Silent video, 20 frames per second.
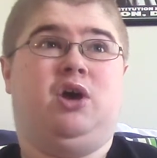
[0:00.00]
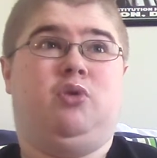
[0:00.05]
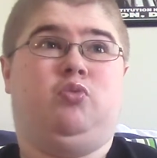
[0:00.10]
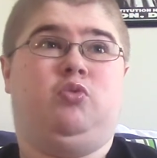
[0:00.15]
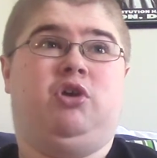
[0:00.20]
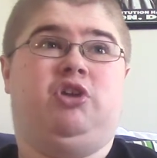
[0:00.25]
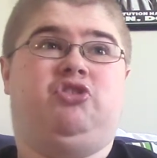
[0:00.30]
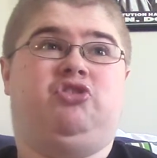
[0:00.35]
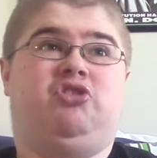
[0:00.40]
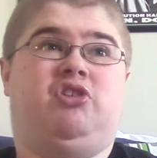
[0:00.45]

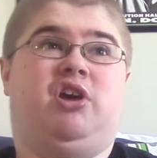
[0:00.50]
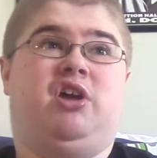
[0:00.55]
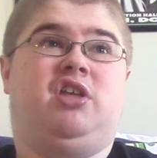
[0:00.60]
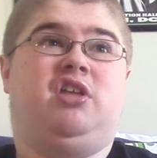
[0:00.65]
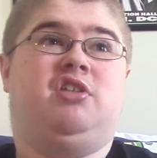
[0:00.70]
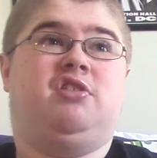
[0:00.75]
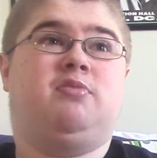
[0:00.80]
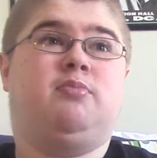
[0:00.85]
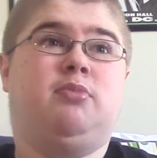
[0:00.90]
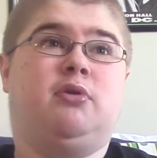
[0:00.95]
which
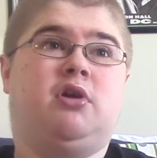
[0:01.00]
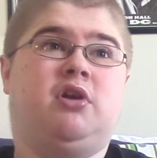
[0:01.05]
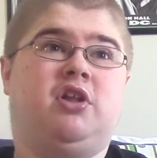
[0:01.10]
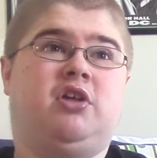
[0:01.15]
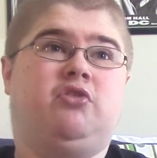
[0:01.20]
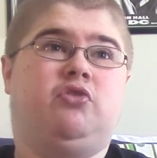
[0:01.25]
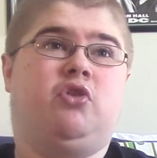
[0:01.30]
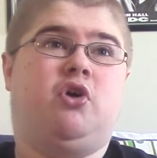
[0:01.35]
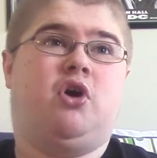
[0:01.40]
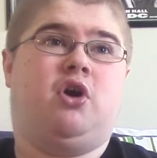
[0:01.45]
is pretty
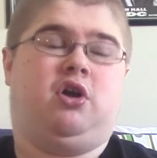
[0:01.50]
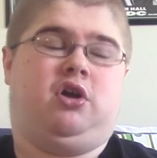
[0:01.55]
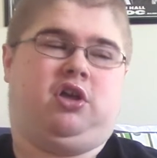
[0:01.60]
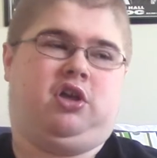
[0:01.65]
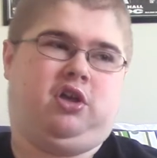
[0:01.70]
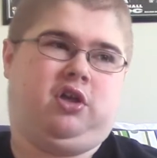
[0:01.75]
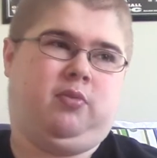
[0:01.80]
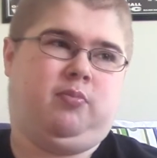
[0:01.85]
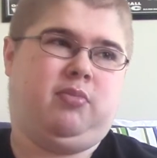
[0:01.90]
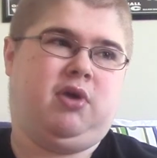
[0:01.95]
long
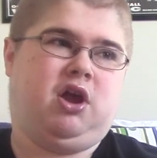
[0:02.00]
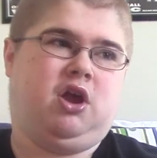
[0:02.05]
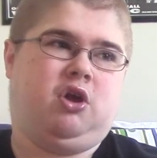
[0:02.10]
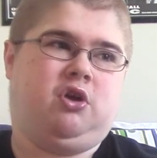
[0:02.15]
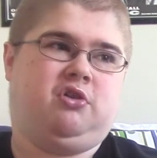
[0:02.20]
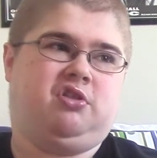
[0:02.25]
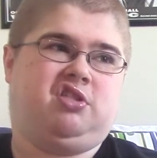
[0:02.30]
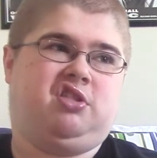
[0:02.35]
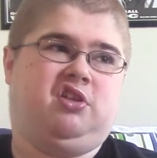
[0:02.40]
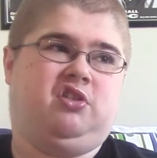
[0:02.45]
in
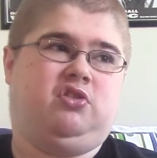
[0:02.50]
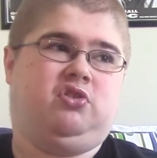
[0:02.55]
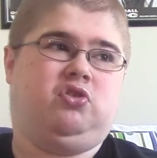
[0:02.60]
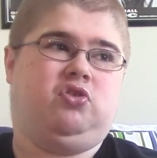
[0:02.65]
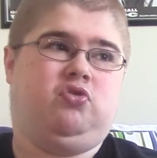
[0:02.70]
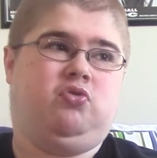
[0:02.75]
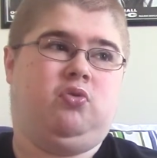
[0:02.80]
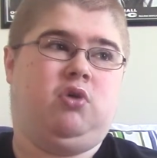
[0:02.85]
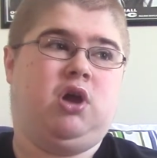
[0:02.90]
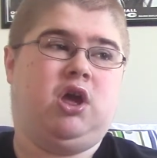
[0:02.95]
comparison
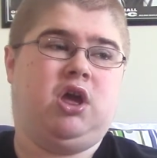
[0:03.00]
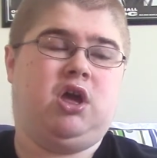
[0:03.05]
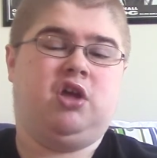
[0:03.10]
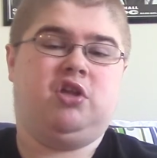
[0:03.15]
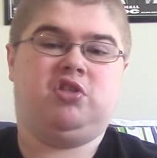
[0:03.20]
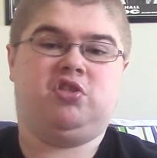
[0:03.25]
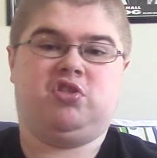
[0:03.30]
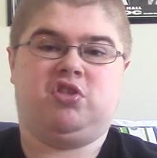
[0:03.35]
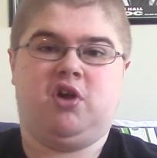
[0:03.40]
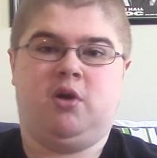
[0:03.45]
to
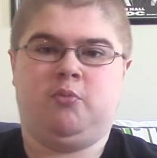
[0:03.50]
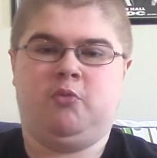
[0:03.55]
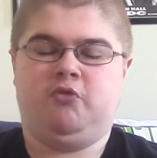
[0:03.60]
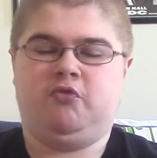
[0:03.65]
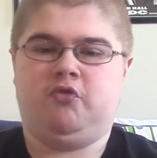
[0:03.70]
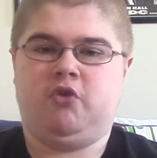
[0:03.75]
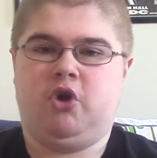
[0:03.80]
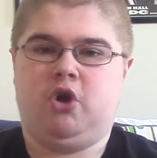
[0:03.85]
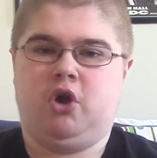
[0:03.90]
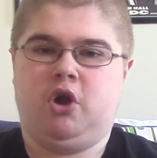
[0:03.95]
some
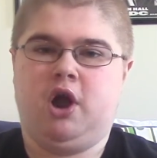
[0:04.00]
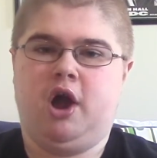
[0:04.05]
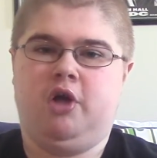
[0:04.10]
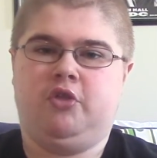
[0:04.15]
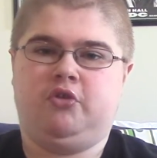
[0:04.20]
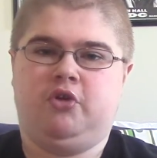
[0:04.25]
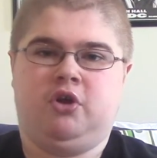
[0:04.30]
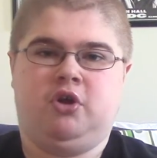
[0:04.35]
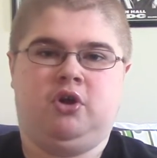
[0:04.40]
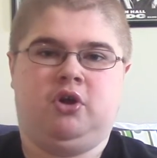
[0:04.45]
of her
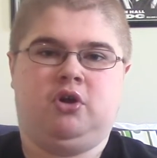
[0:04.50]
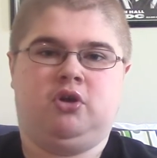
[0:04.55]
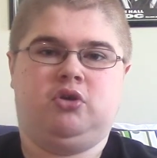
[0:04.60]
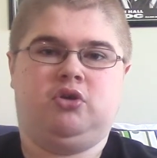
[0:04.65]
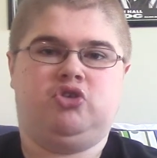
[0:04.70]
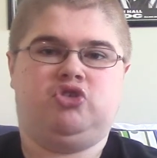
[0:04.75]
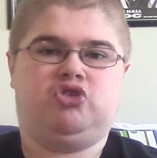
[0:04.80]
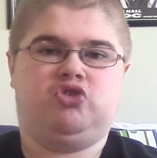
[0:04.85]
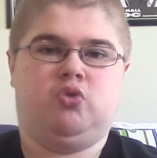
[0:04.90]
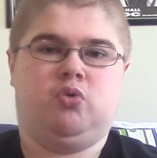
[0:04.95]
other
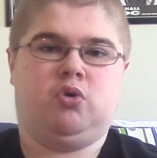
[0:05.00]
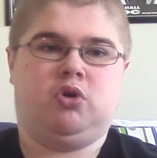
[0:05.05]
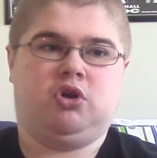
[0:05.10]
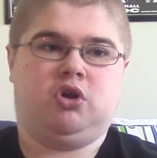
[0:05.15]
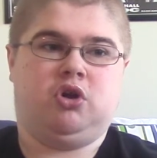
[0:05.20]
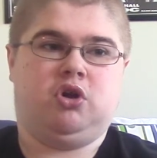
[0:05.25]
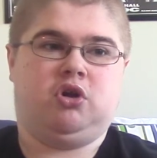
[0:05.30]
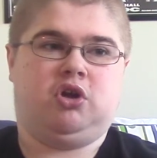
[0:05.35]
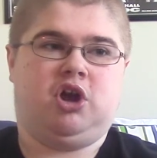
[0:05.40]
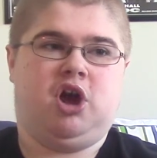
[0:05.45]

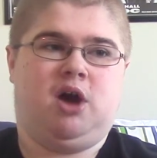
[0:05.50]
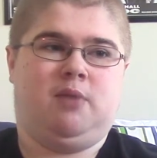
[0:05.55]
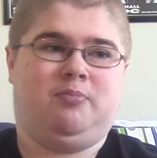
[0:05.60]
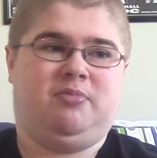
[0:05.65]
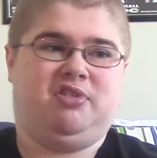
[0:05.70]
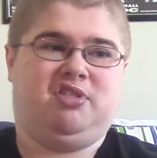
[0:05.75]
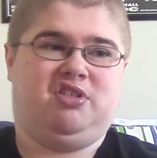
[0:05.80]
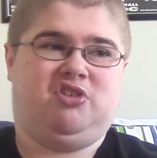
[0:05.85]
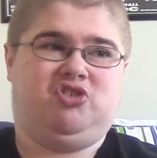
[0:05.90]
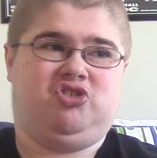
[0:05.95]
shorter
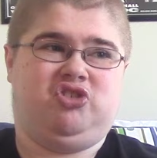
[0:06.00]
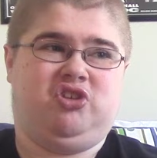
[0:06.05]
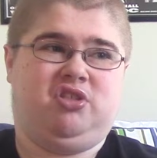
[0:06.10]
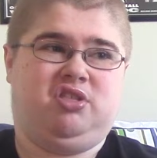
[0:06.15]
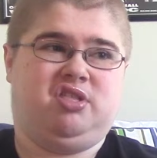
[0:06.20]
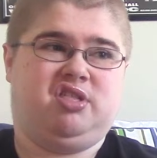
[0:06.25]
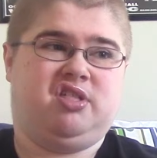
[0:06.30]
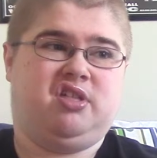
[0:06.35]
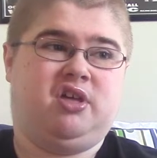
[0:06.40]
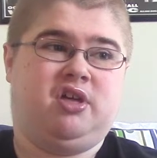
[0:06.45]

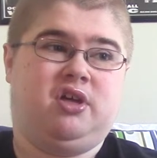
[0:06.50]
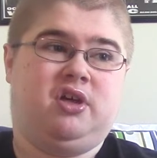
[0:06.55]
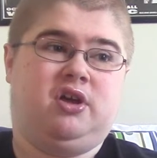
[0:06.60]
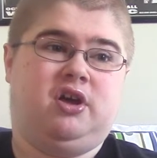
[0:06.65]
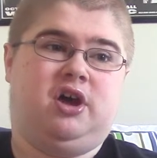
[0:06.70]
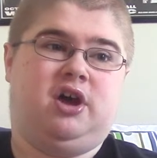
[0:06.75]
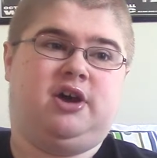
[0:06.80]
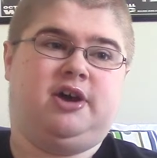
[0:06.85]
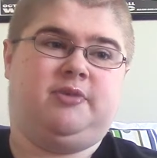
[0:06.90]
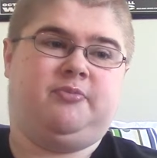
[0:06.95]
compositions.
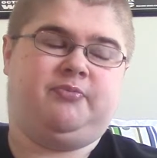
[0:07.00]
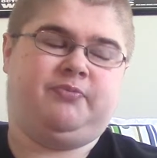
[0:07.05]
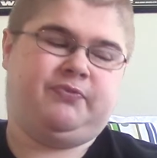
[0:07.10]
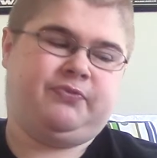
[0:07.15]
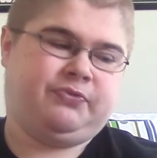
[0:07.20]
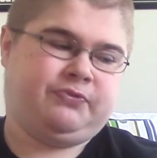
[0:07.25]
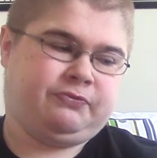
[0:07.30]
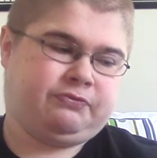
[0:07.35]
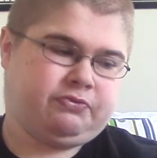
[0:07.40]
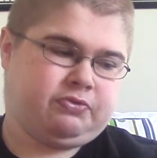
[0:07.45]
But
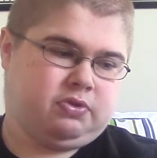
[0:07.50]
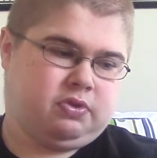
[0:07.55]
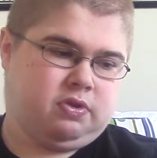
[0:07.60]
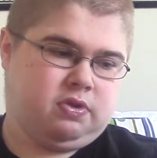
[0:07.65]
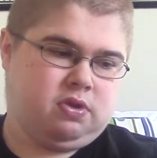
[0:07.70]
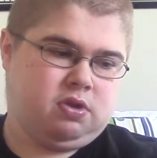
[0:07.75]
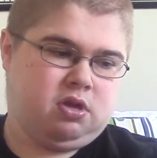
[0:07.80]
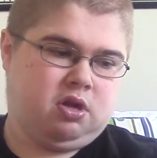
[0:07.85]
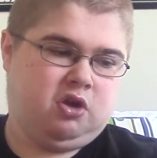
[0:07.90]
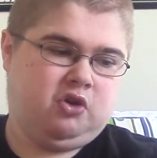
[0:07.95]

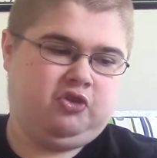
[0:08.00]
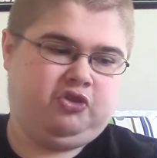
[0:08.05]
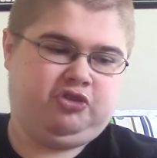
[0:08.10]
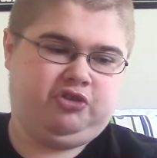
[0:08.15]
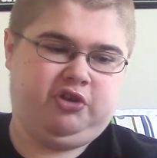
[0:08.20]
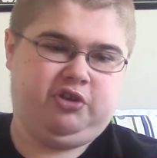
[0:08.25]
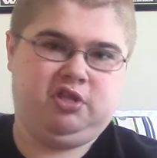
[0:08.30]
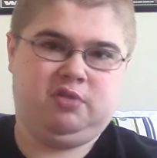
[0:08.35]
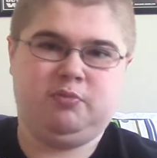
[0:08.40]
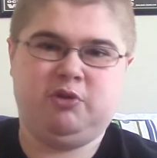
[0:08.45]

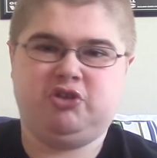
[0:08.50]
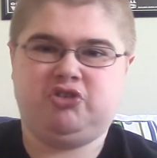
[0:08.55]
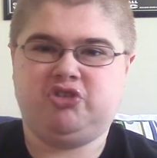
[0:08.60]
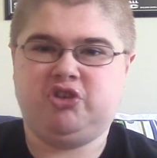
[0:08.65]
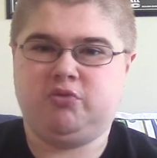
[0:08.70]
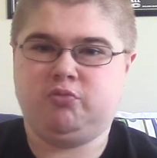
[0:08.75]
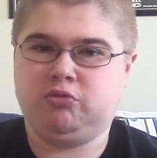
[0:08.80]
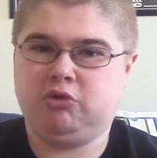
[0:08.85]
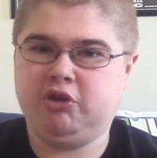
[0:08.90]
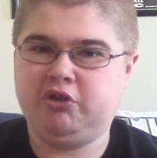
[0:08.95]

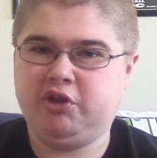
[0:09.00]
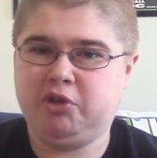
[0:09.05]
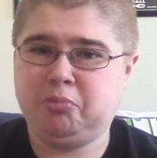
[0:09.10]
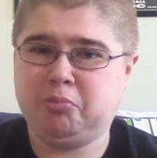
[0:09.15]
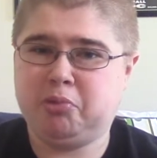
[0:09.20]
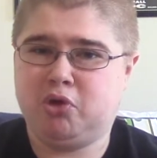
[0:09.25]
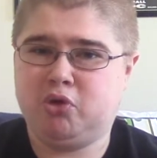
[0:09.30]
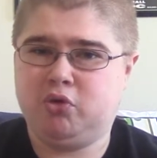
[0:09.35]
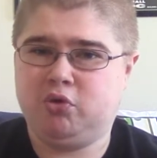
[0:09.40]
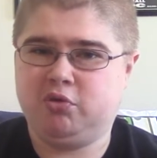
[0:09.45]
she really
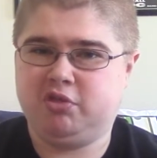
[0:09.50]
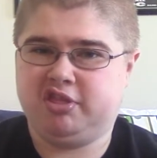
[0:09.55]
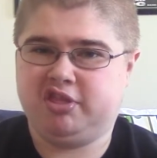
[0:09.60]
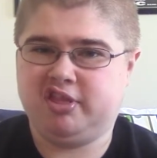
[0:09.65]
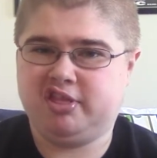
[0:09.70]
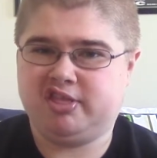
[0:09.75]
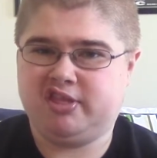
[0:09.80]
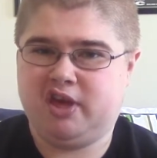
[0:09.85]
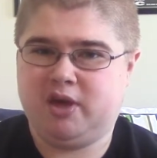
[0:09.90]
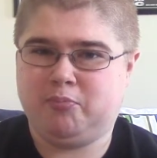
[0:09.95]
pulls
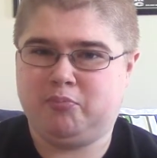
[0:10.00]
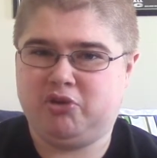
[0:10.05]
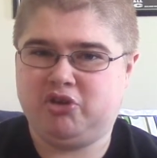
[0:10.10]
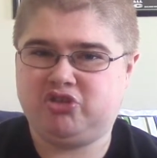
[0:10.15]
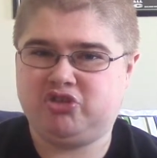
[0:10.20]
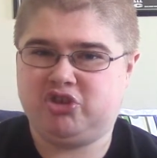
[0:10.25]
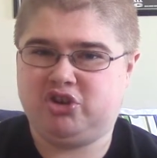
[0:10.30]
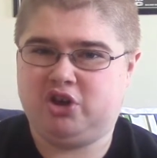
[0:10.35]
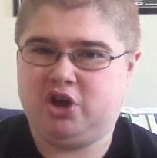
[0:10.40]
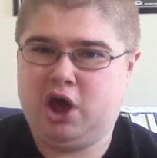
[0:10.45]
this
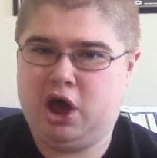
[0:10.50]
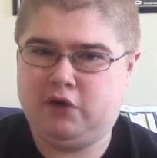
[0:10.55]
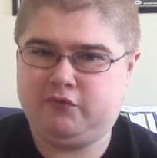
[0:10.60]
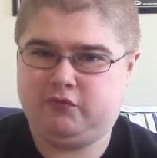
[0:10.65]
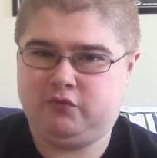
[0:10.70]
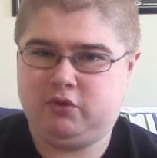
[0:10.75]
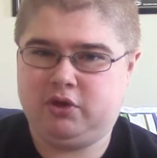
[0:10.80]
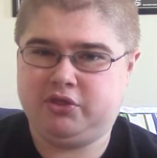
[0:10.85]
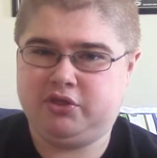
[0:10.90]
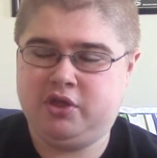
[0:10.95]
ambition
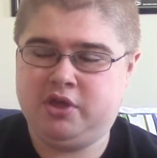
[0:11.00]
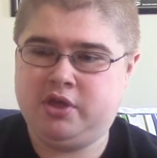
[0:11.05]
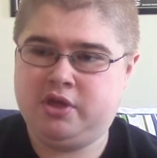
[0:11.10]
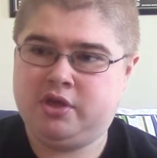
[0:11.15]
off with